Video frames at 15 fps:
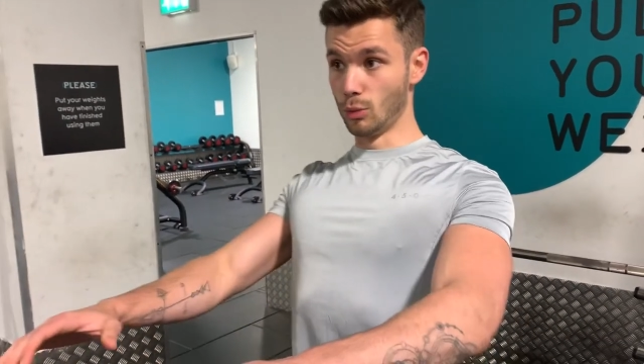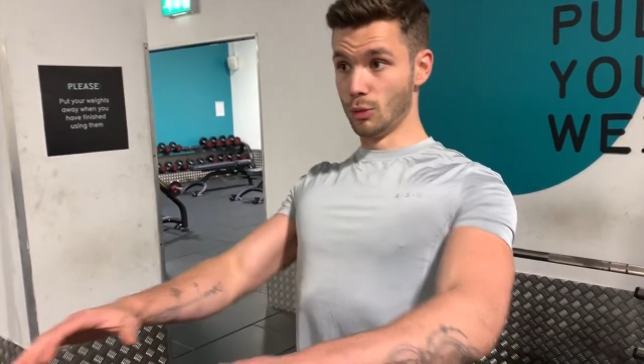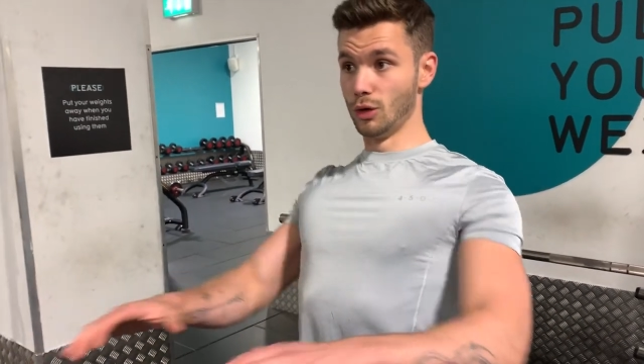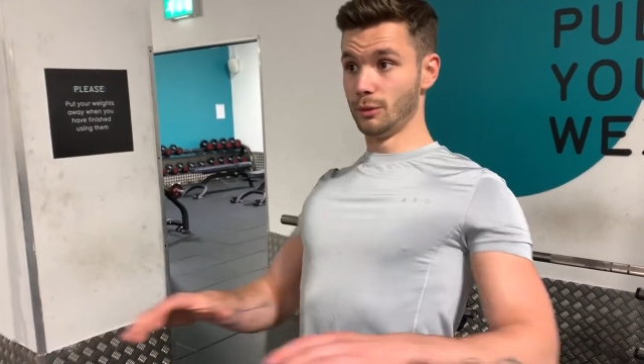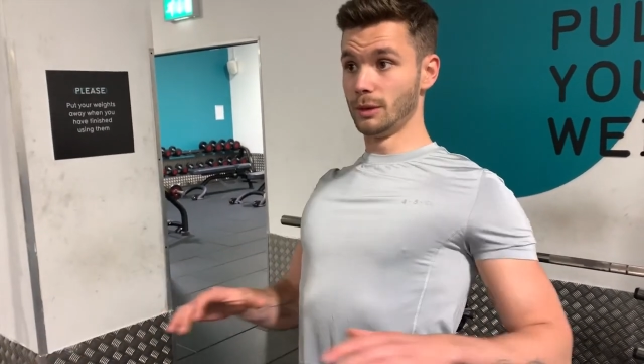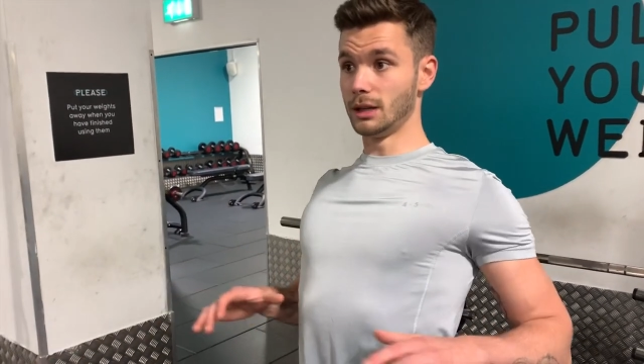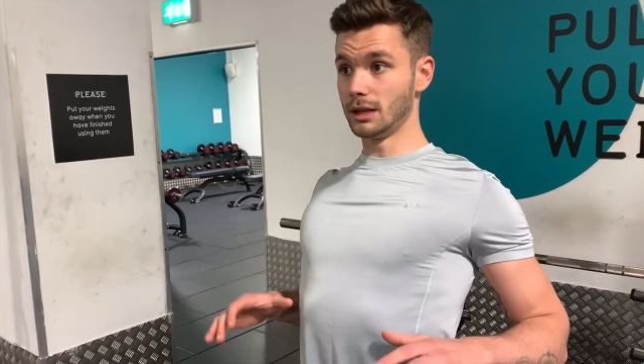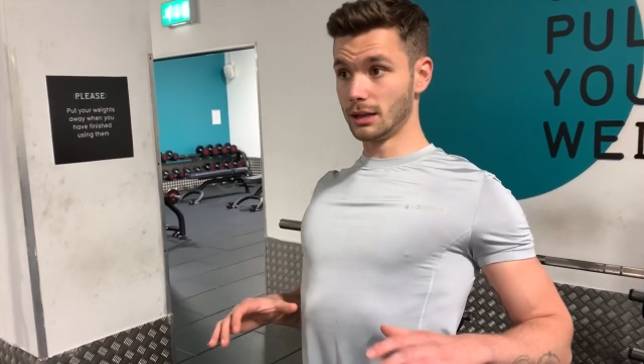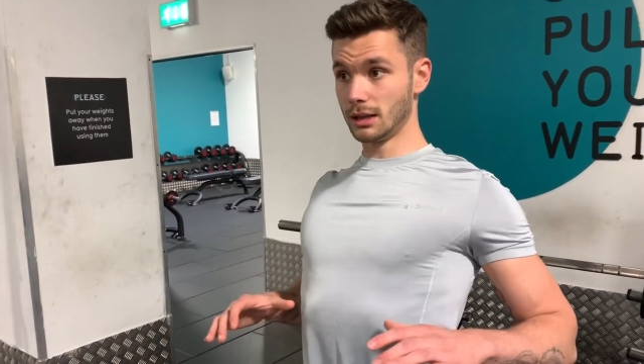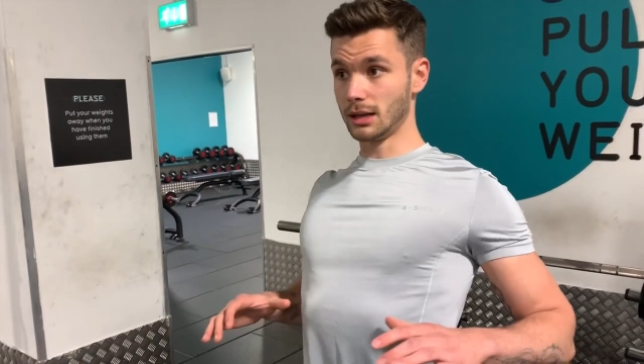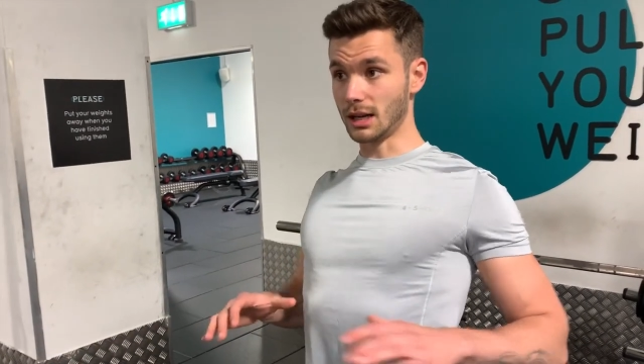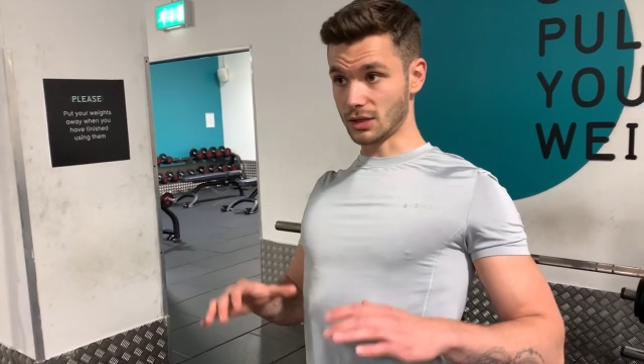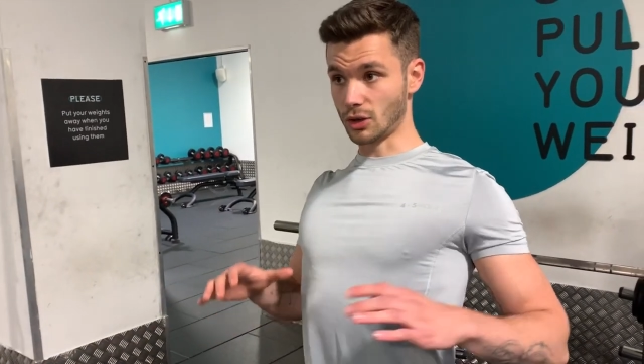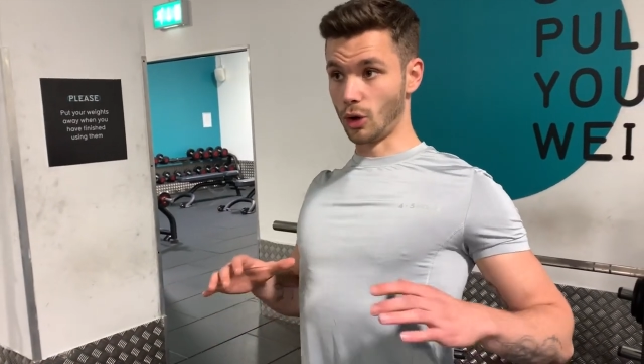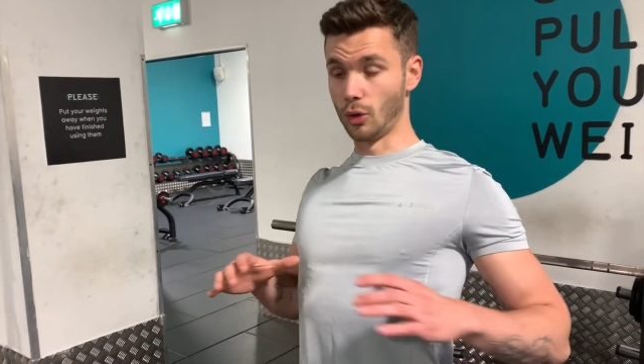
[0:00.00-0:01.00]
movement
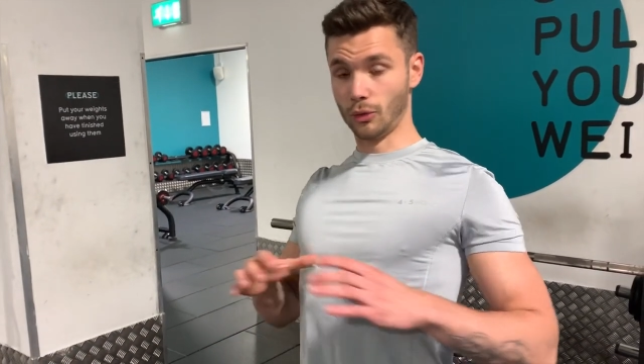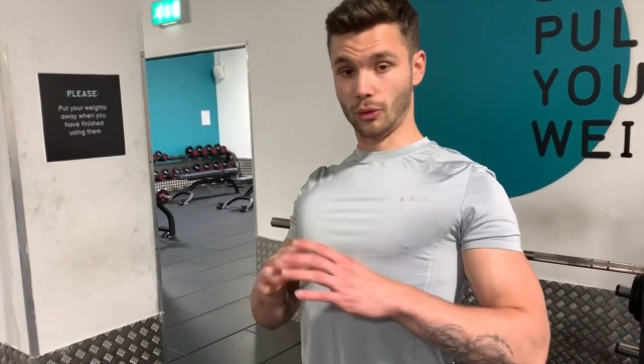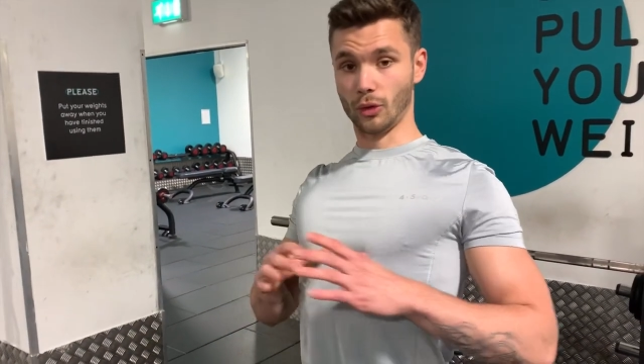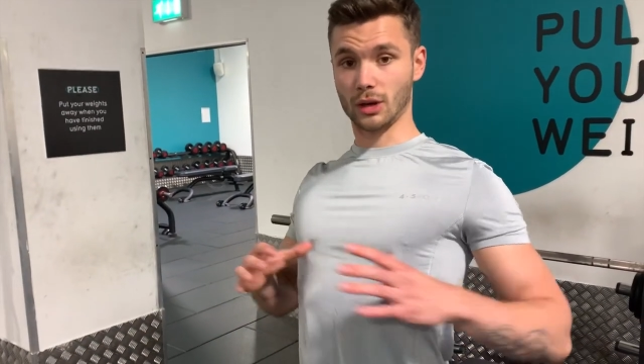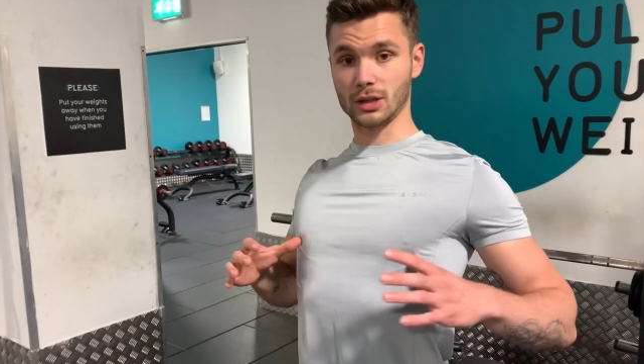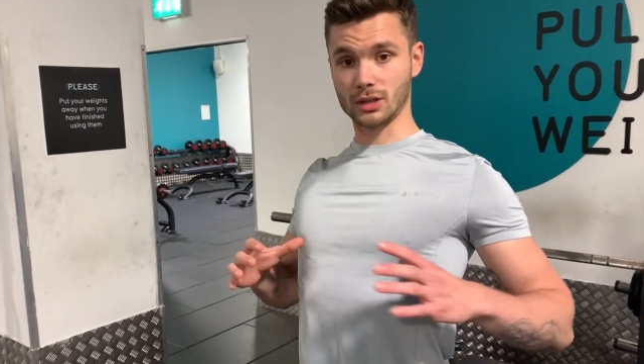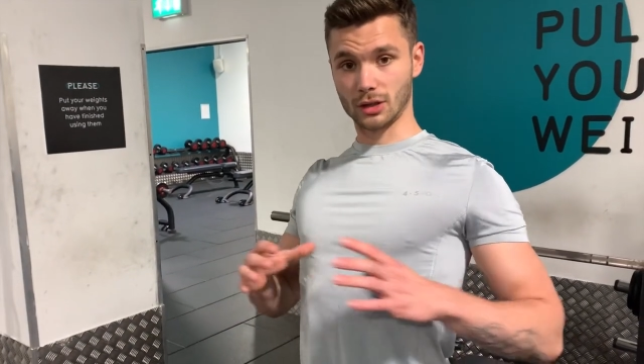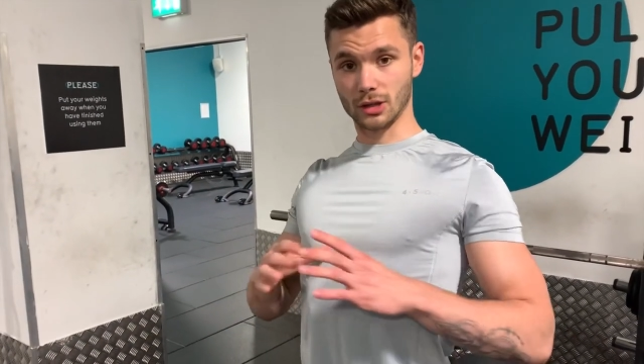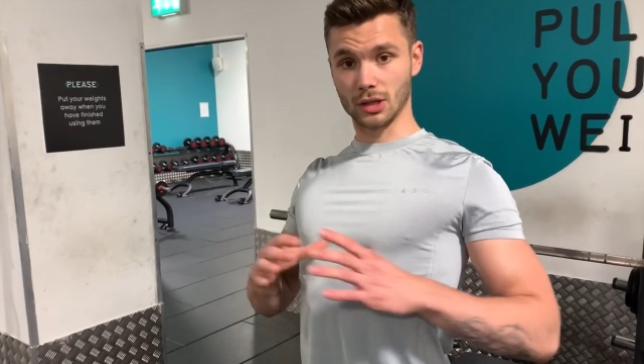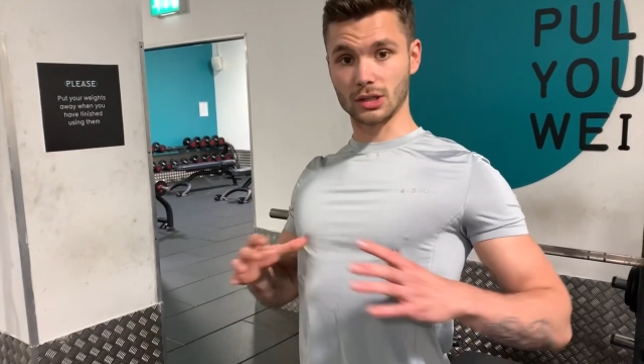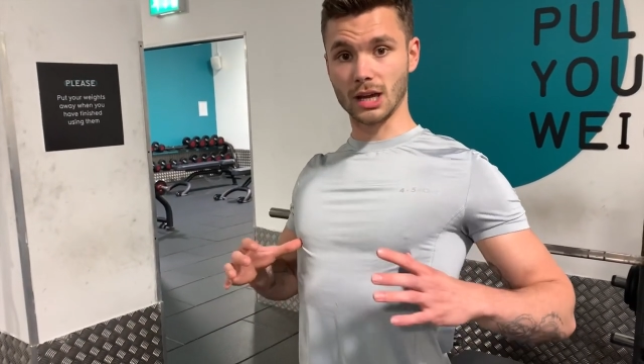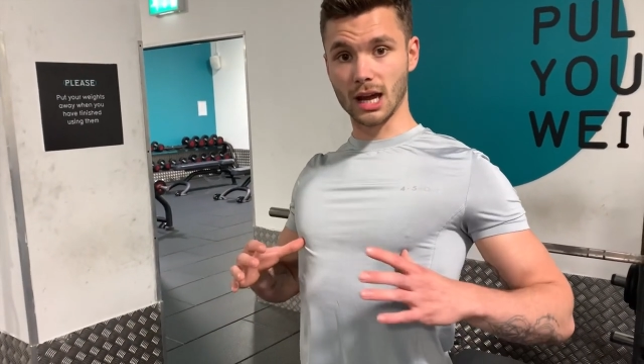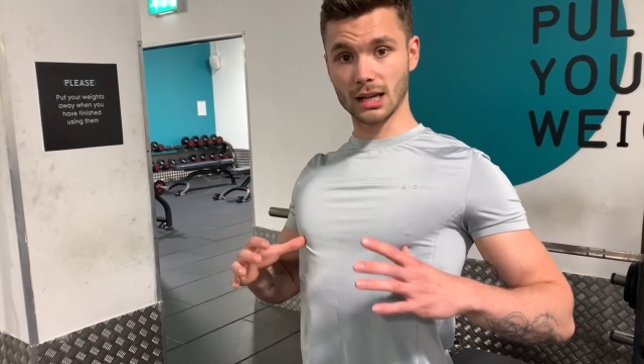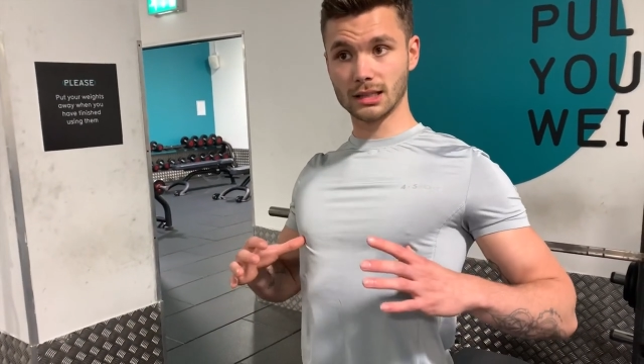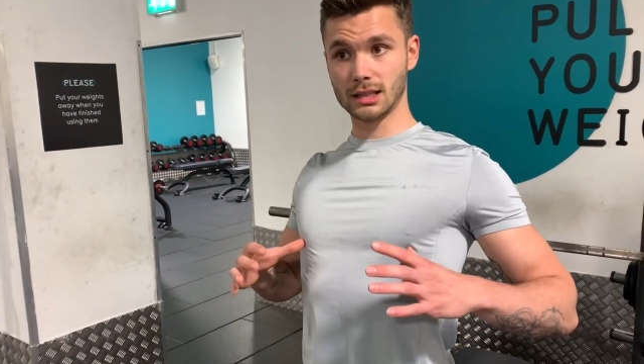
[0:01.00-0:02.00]
is all focused on your chest.